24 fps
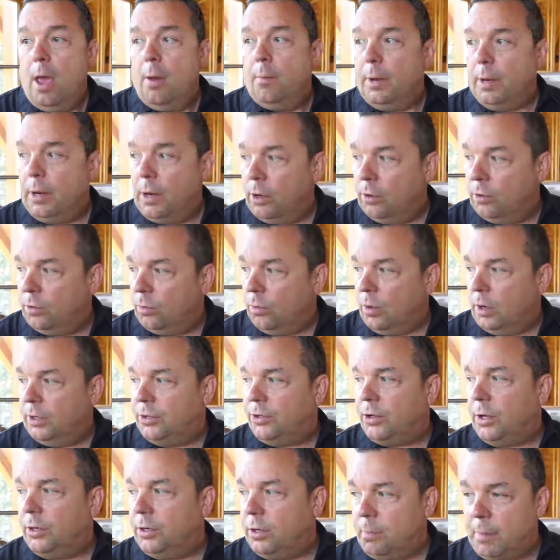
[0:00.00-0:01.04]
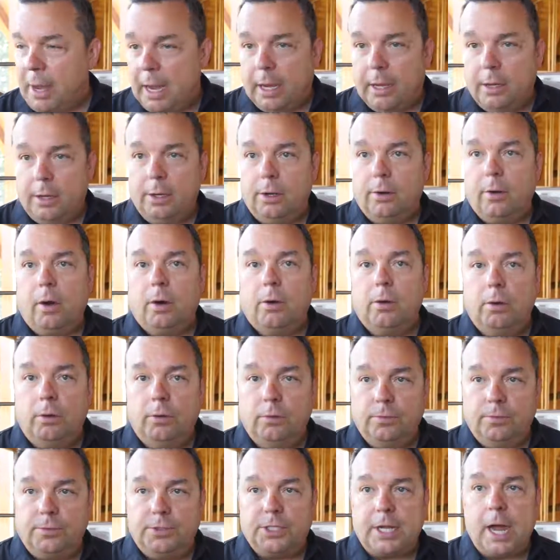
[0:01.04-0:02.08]
But here's where we start to make it into our
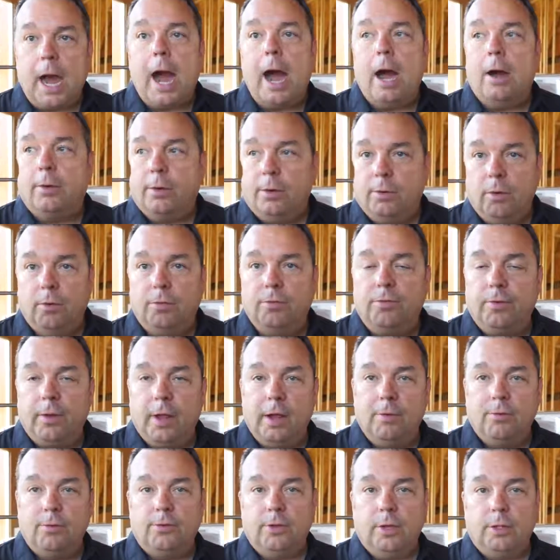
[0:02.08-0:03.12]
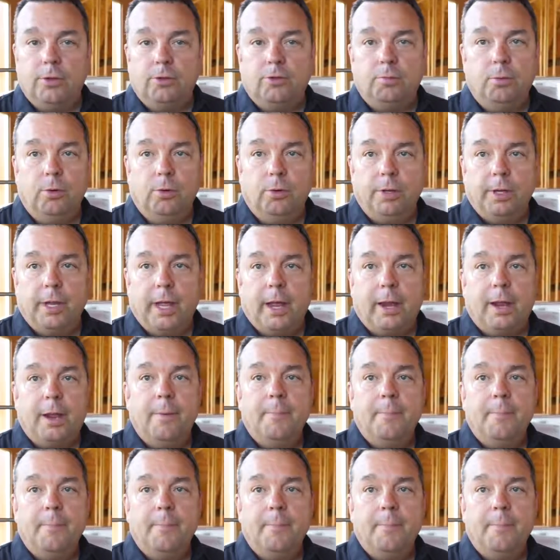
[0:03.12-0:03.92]
own style and our own flavors on this brewing deck.